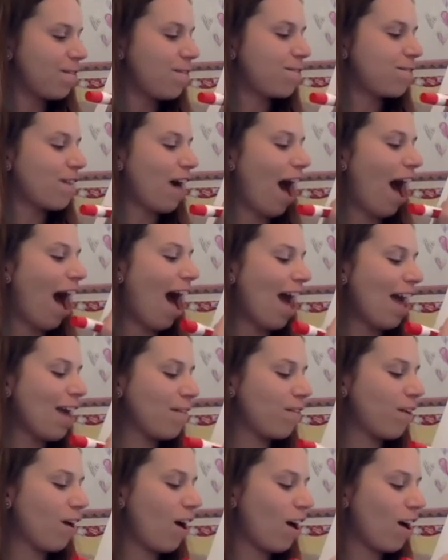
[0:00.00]
5
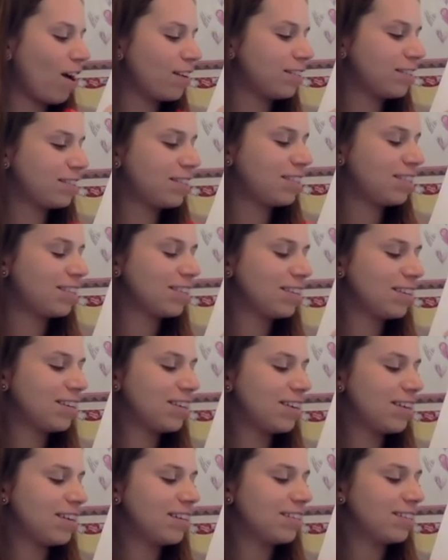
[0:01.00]
hearts.
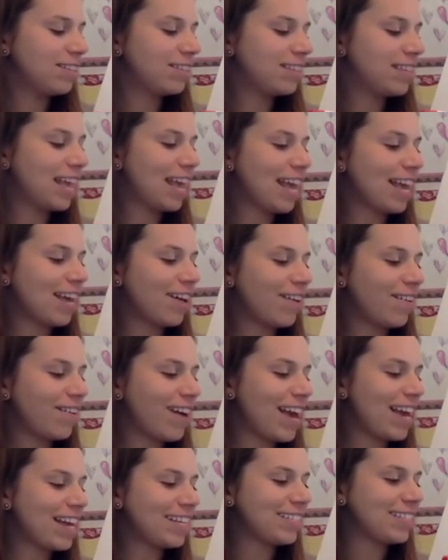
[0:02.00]
Take
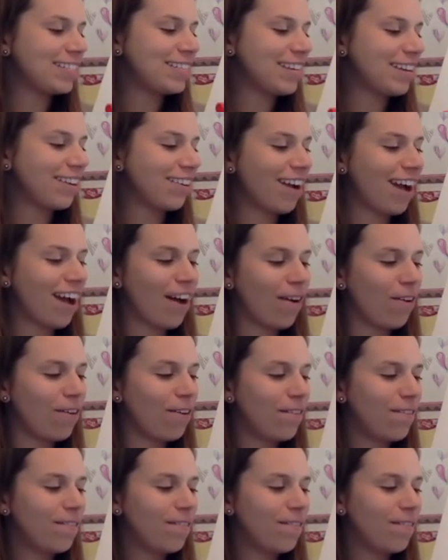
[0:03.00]
away 0